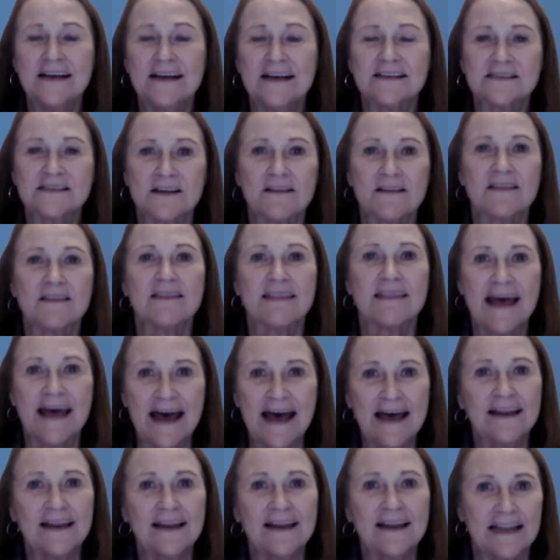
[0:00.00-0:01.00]
So
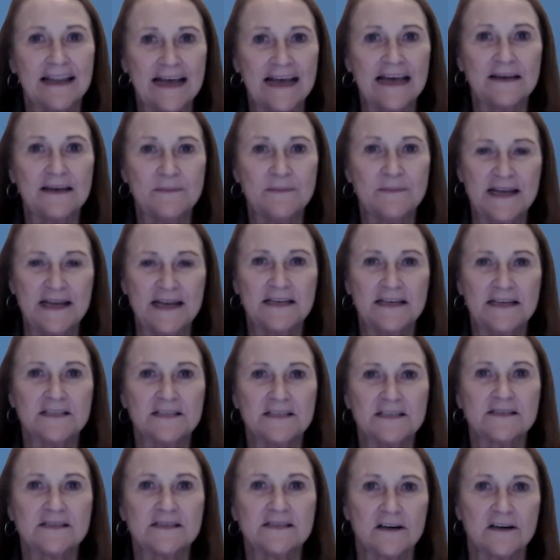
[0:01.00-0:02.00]
that led me to
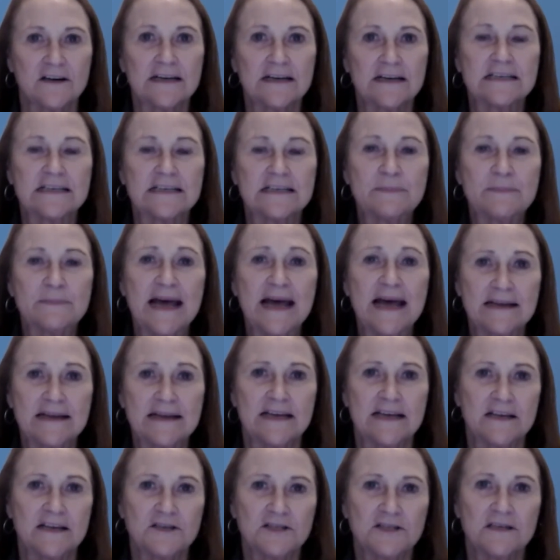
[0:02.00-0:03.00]
starting to pay
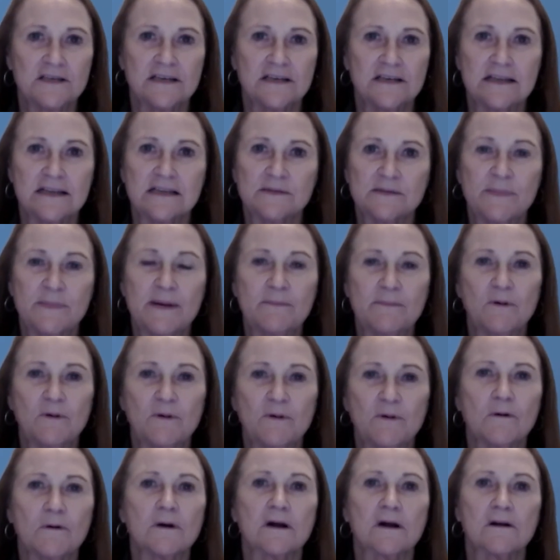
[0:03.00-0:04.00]
attention to these people
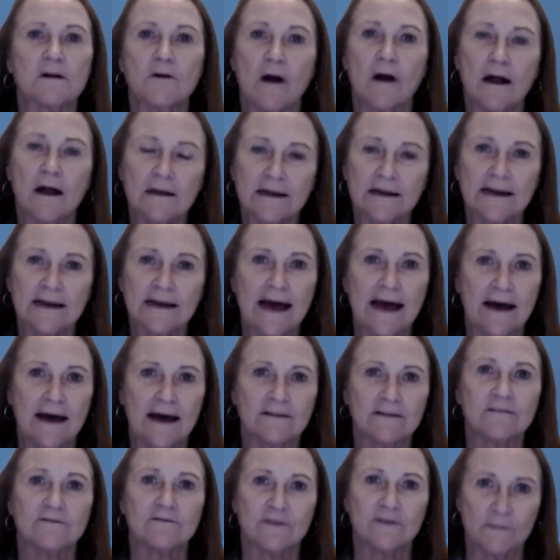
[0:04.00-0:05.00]
who were crawling
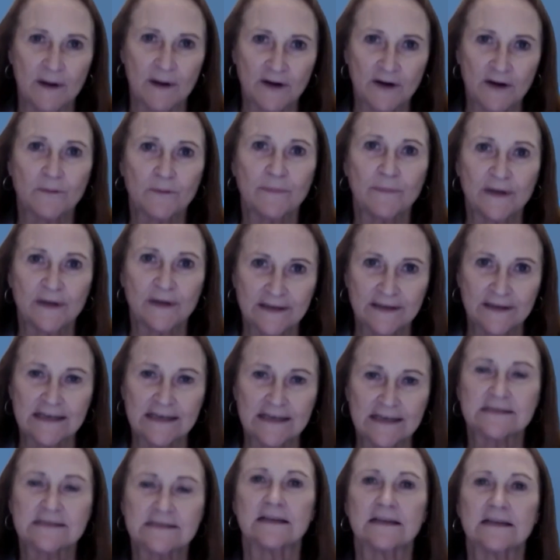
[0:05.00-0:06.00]
out from under
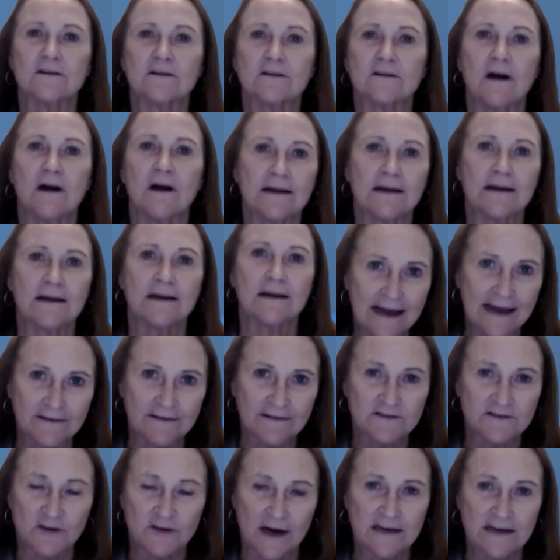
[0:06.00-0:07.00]
buildings and crawling out
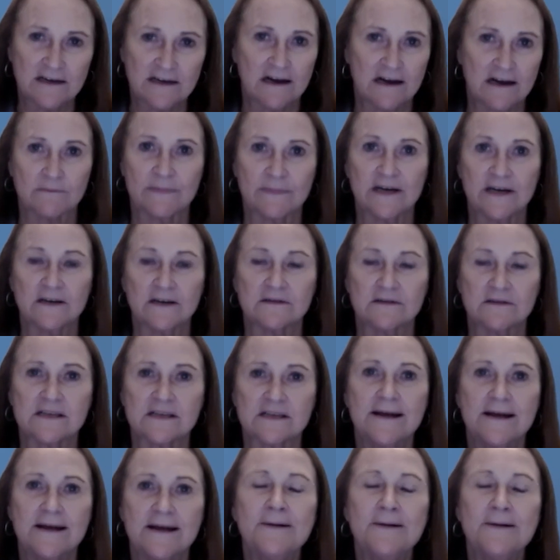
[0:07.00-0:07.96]
of dry dock boats,